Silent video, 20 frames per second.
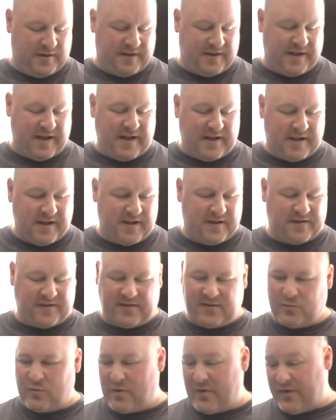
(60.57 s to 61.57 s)

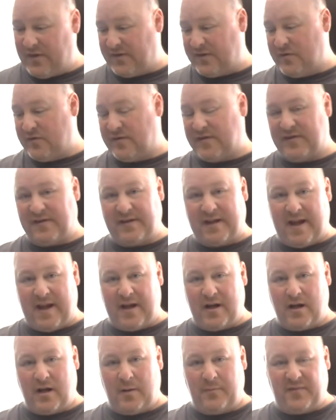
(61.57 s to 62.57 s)
T-discs, where this uses
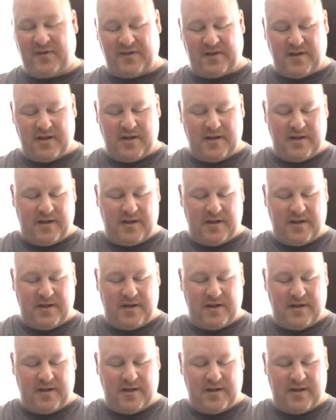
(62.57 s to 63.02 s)
K-cups.